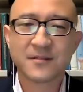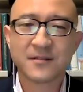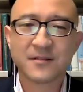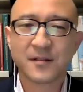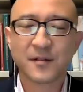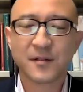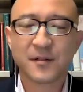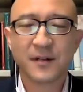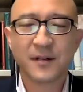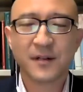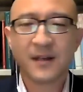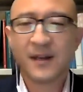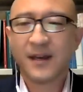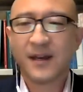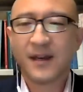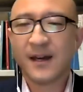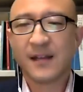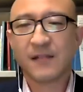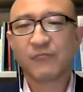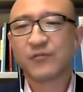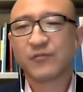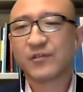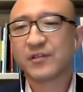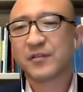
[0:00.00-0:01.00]
So,
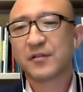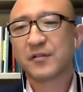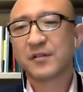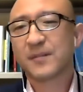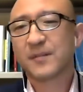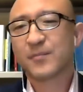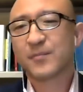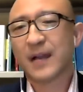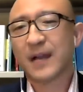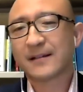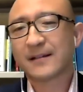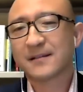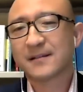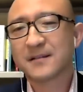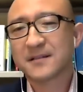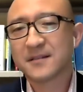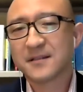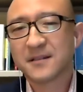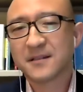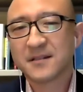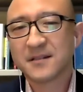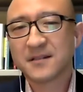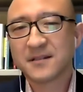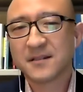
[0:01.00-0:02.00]
and routinely
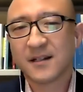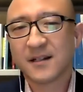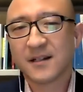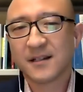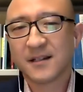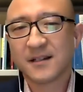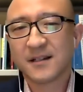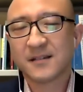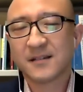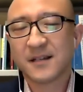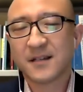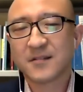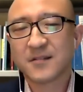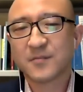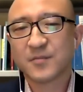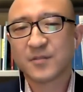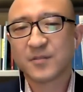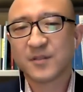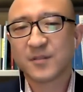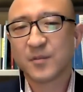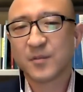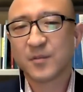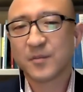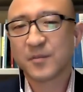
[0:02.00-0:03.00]
practices East Asian
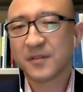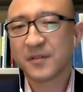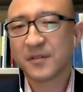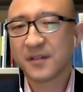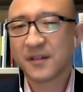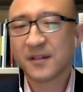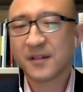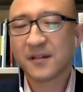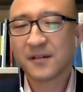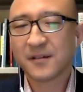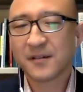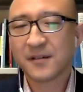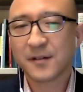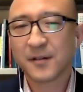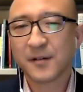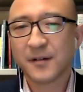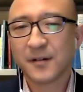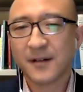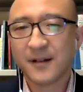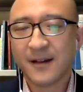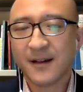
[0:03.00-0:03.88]
supremacy. So